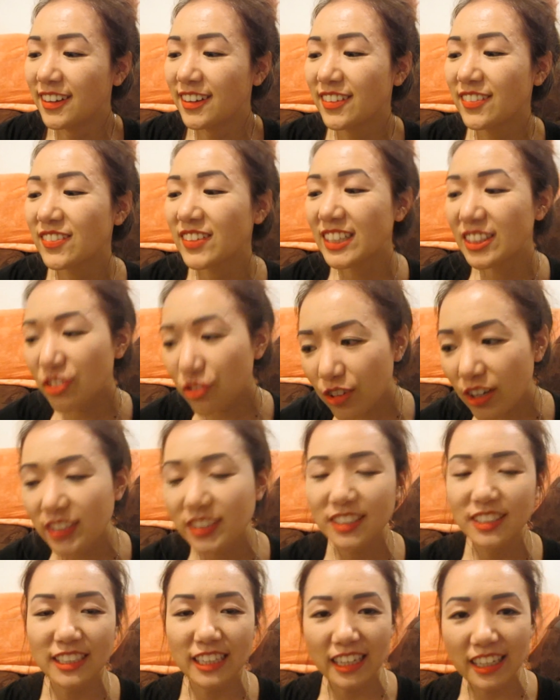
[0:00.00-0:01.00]
But throughout
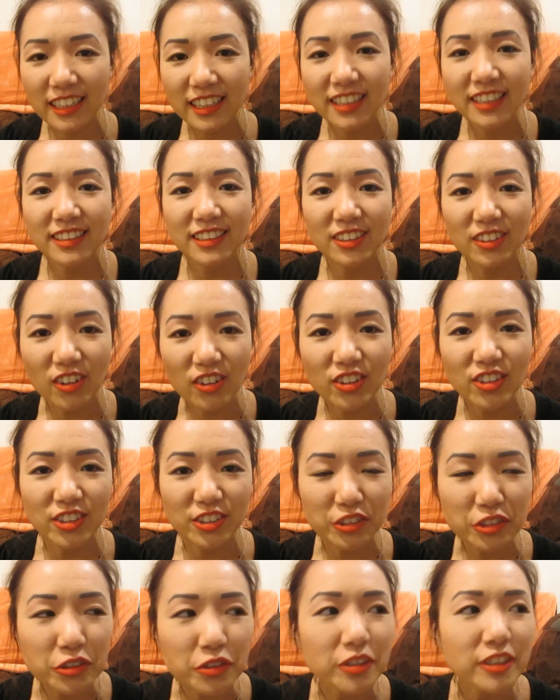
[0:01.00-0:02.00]
the day, the longer
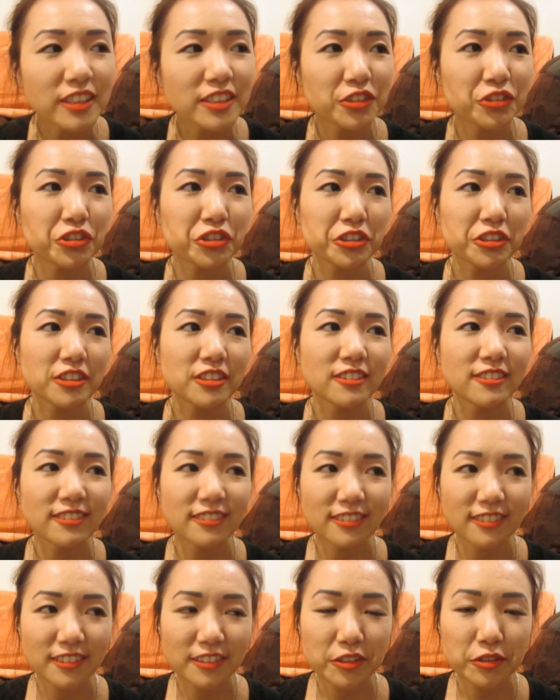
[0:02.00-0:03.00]
you do it, you should
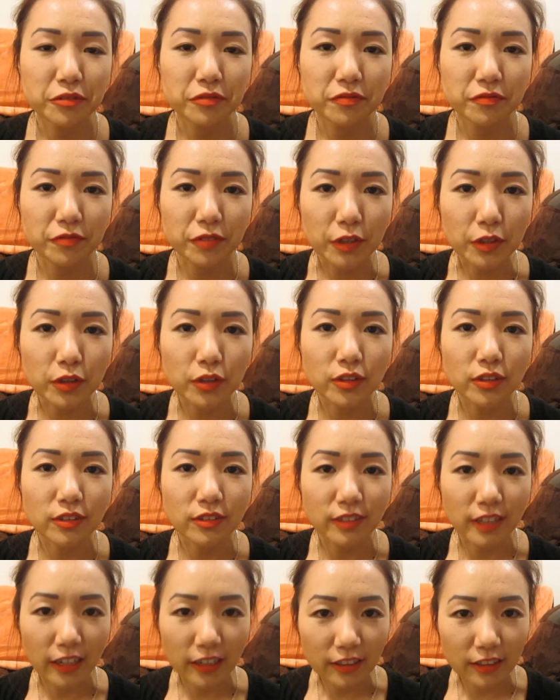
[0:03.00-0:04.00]
feel
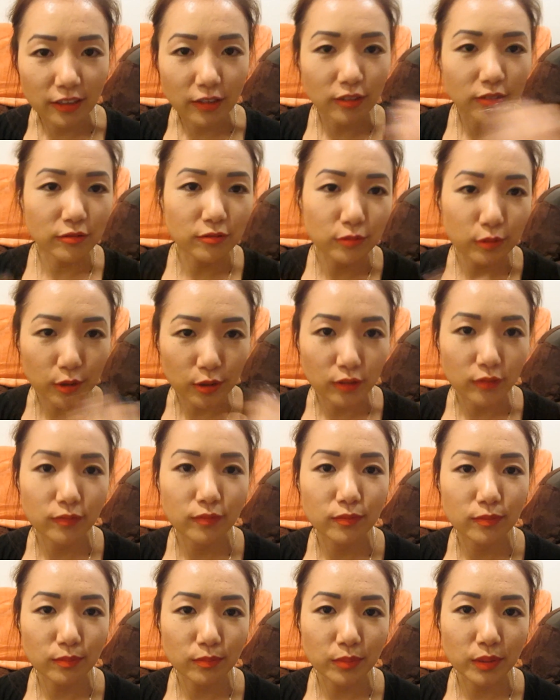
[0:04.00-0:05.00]
that it will
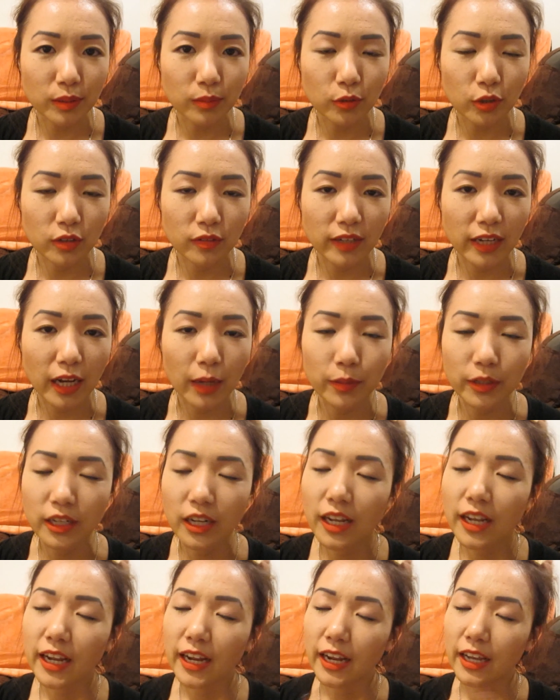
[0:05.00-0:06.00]
be more of a habit.
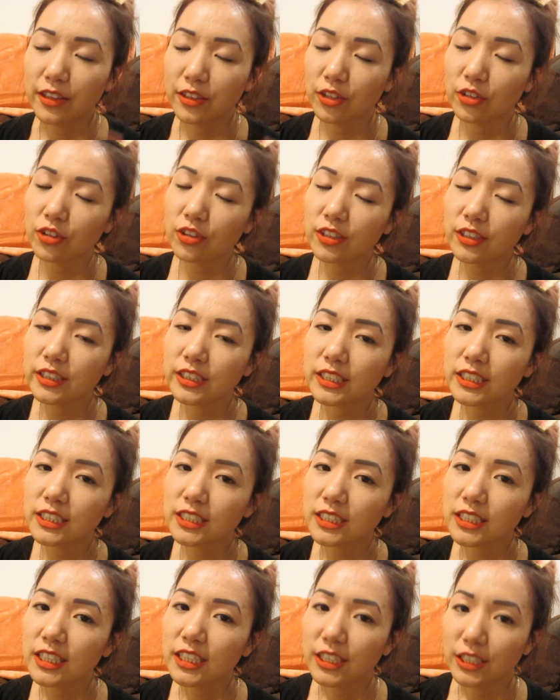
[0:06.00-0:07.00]
And the other thing
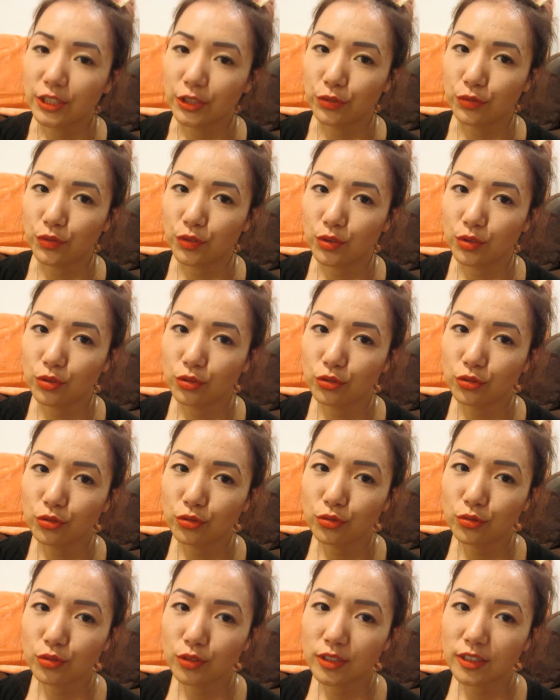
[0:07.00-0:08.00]
is, if
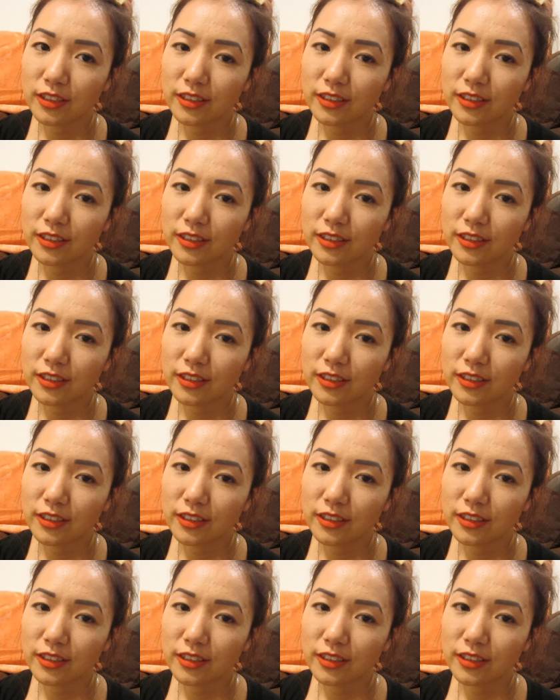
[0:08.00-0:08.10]
you